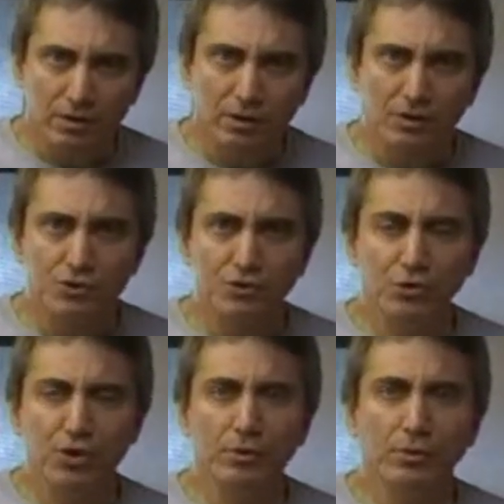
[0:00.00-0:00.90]
uh,
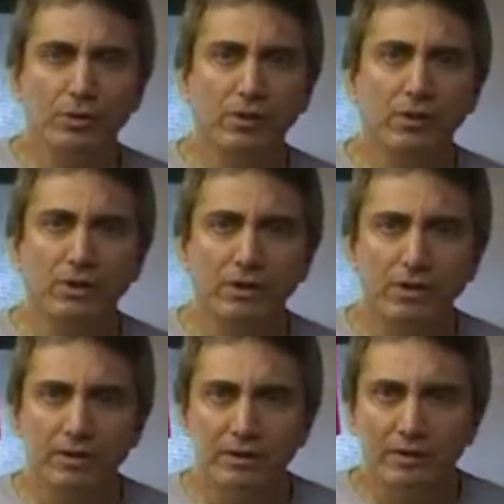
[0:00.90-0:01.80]
enjoyable
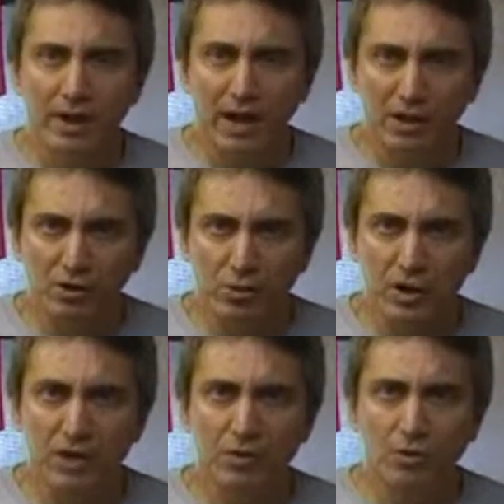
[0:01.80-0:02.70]

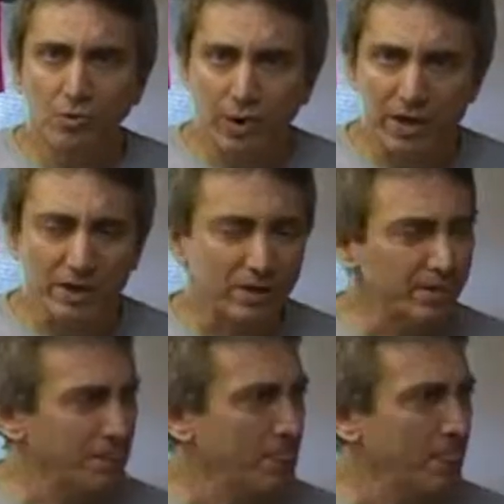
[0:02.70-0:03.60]
Halloween
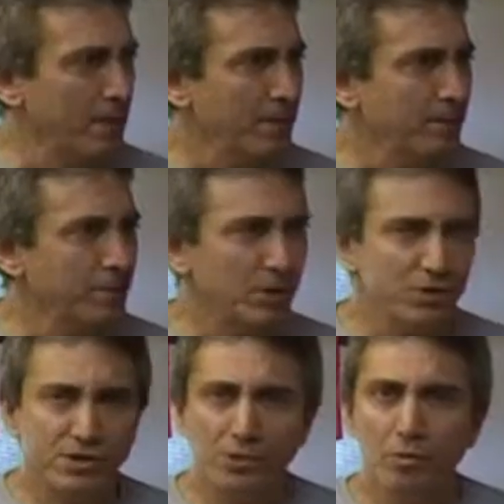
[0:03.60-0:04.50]
week
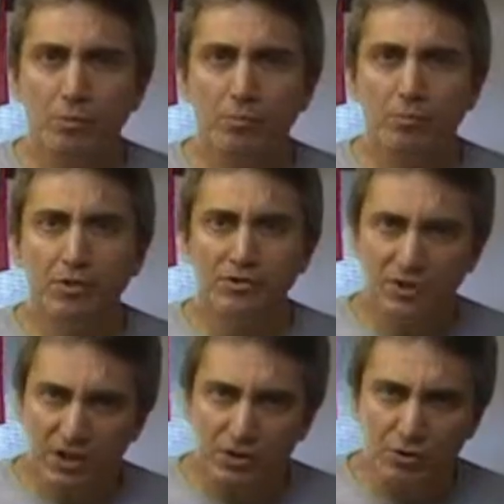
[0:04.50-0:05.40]
because I won't be
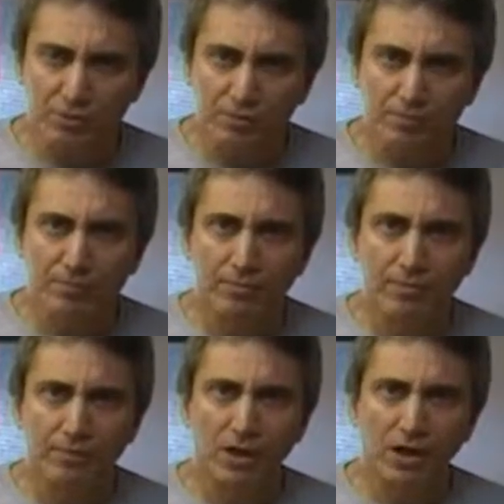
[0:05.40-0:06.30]
seeing you
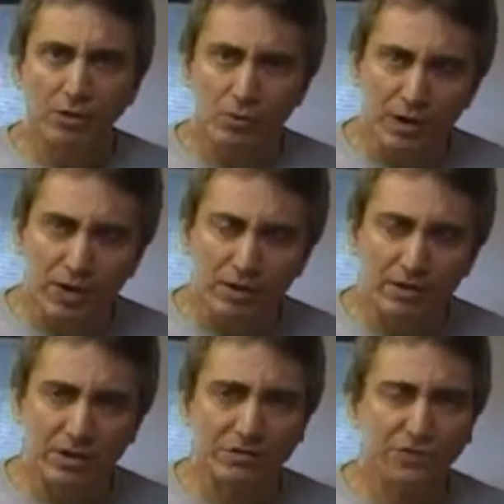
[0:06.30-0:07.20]
for Halloween